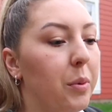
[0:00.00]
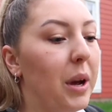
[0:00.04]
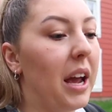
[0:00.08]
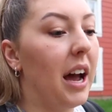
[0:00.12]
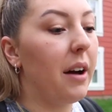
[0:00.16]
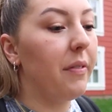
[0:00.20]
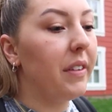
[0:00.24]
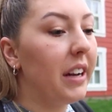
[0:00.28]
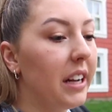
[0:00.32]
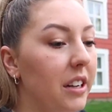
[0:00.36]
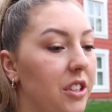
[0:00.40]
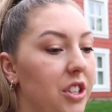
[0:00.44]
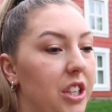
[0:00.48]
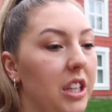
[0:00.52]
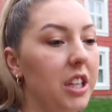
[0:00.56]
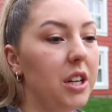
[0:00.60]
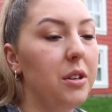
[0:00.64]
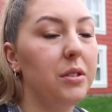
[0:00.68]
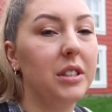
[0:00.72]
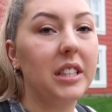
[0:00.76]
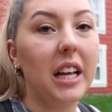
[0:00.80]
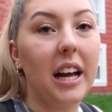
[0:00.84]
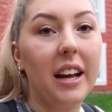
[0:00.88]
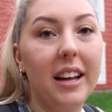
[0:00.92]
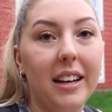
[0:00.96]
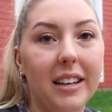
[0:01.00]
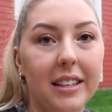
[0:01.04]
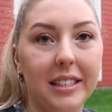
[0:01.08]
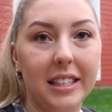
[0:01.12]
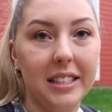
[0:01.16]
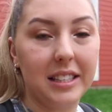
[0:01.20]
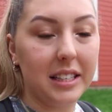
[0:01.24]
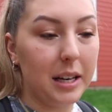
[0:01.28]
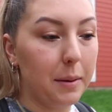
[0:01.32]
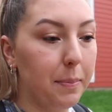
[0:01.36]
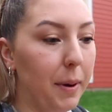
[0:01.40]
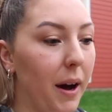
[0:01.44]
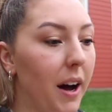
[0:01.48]
we haven't actually used that in a
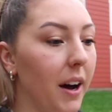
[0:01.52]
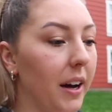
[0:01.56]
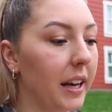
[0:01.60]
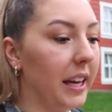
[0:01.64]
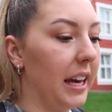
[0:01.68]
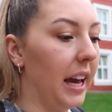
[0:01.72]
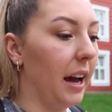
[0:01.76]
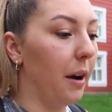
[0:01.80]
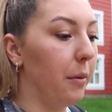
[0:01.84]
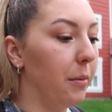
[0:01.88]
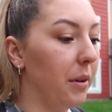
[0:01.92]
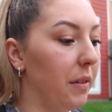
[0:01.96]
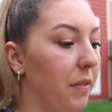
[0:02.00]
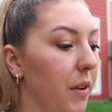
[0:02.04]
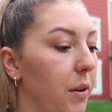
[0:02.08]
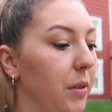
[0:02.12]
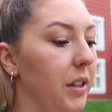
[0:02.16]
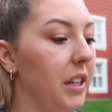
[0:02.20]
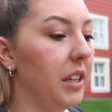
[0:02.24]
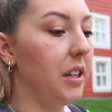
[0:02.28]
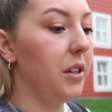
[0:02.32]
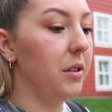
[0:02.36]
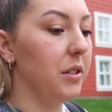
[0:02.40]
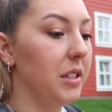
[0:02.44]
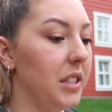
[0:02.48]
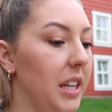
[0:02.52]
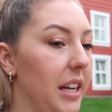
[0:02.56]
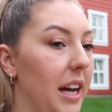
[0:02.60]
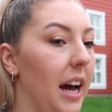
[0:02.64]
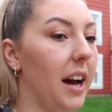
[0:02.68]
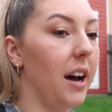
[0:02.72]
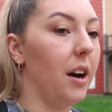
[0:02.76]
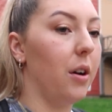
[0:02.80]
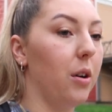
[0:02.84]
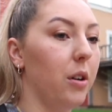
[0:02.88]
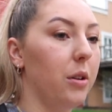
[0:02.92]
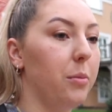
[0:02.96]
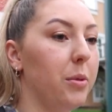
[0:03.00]
Disney park yet. We've only used it
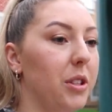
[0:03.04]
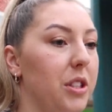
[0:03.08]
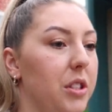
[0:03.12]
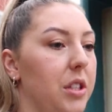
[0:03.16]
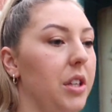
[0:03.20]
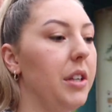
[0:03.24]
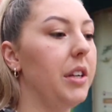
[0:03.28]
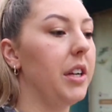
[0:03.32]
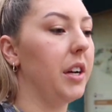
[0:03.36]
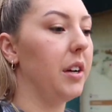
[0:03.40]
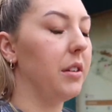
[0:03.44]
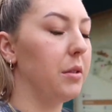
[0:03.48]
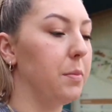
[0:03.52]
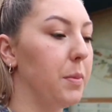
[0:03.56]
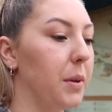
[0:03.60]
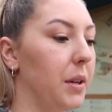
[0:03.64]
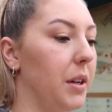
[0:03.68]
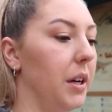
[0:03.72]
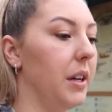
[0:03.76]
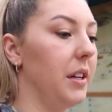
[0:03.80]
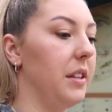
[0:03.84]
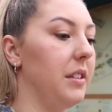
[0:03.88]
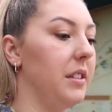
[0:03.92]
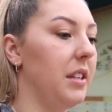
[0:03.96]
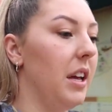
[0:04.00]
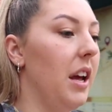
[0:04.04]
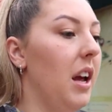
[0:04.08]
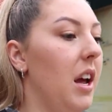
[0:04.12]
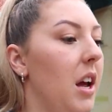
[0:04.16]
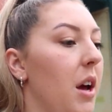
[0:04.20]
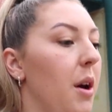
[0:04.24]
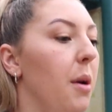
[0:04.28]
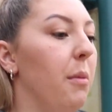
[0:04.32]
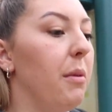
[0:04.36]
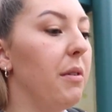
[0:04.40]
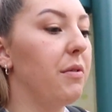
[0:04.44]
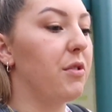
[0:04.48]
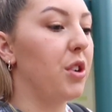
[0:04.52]
at Hollywood Studios because
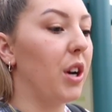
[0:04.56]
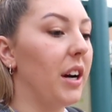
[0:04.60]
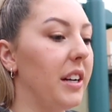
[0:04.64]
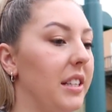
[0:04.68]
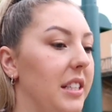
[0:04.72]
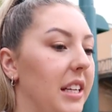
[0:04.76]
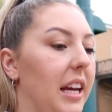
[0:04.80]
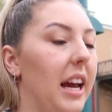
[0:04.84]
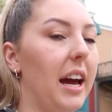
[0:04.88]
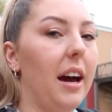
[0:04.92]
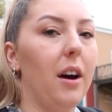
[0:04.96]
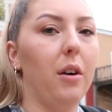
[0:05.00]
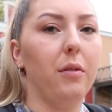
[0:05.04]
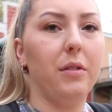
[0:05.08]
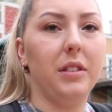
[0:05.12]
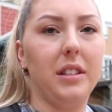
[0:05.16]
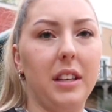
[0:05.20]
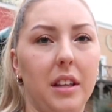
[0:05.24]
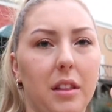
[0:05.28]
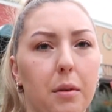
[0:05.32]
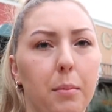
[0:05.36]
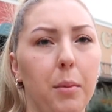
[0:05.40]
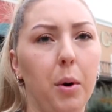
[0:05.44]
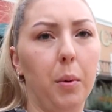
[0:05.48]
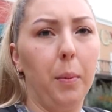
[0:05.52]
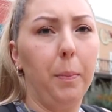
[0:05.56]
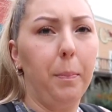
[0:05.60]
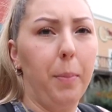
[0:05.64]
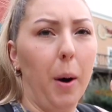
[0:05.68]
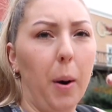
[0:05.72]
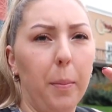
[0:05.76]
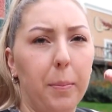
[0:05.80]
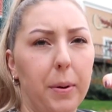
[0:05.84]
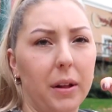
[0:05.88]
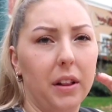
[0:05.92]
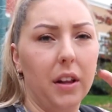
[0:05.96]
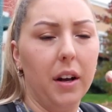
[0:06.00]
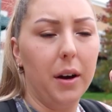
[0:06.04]
we've tried to get obviously the more
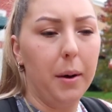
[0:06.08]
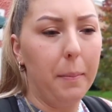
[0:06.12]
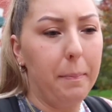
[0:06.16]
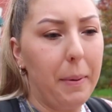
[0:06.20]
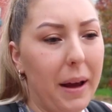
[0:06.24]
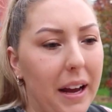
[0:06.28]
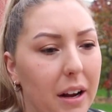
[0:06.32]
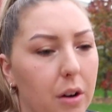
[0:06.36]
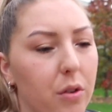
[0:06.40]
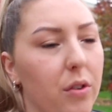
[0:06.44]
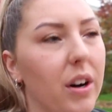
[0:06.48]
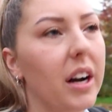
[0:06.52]
popular big